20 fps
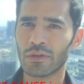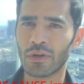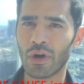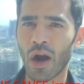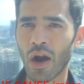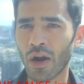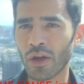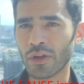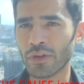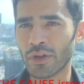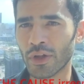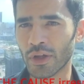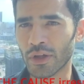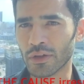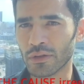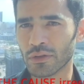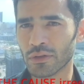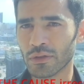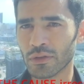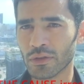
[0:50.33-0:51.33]
rather
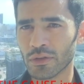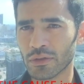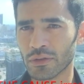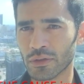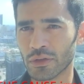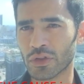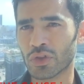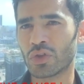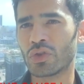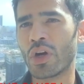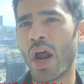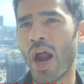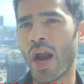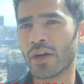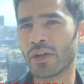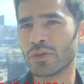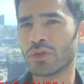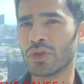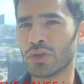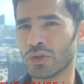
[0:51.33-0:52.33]
than the
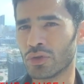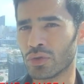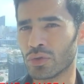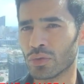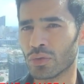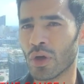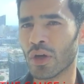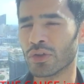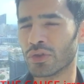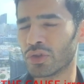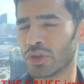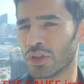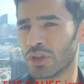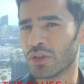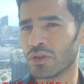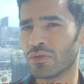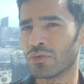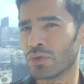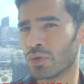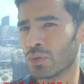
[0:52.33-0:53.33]
strategy to
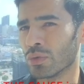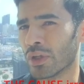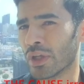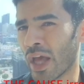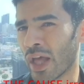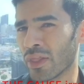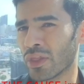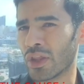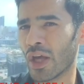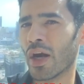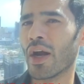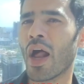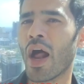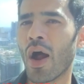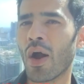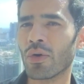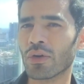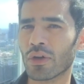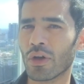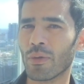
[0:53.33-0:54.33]
achieve, to get that
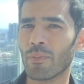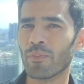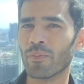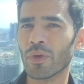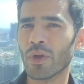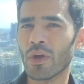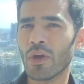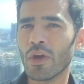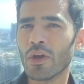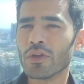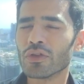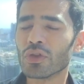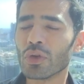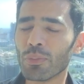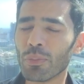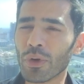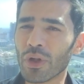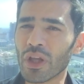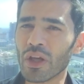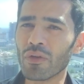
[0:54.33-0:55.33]
outcome.
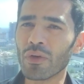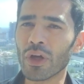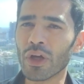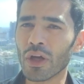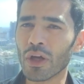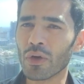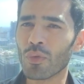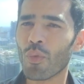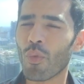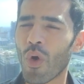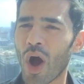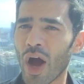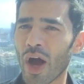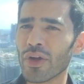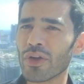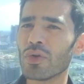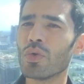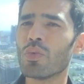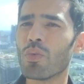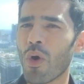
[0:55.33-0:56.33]
So believing in why
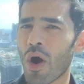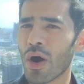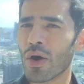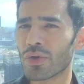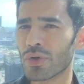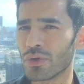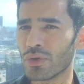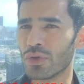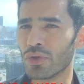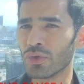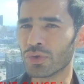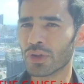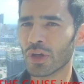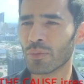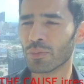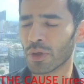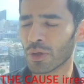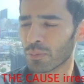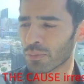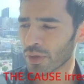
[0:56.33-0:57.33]
you want to do
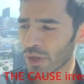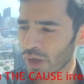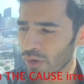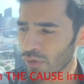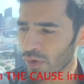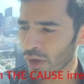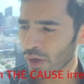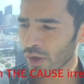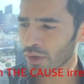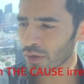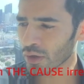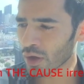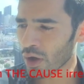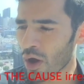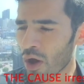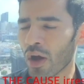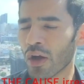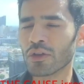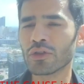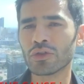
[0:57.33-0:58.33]
something, believing in the
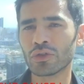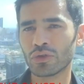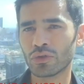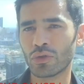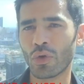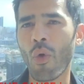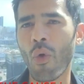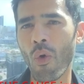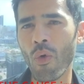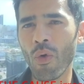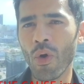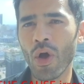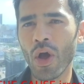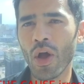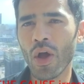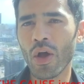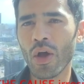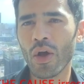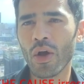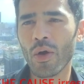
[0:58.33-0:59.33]
cause so
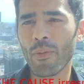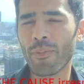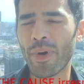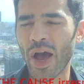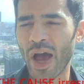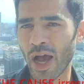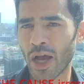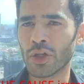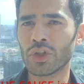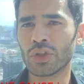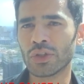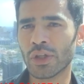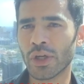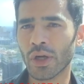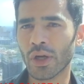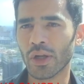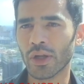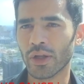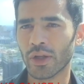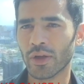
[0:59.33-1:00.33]

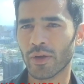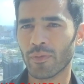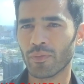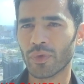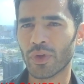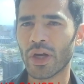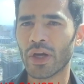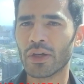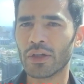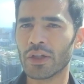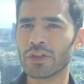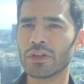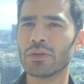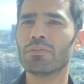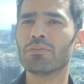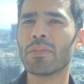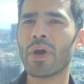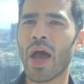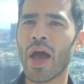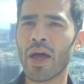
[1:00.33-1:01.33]
passionately that it
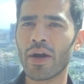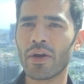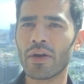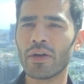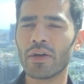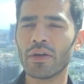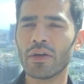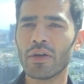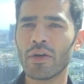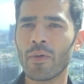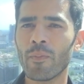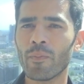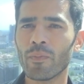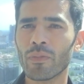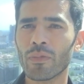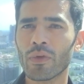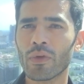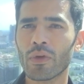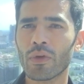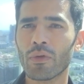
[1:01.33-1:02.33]
doesn't matter
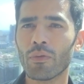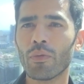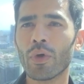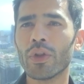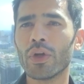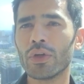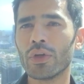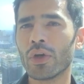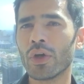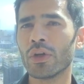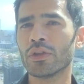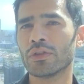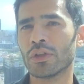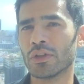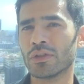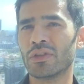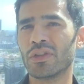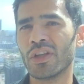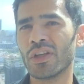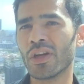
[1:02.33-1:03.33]
whether you're going to
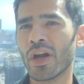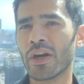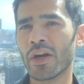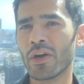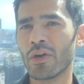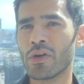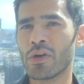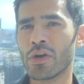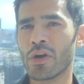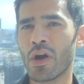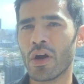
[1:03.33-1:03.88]
succeed at it or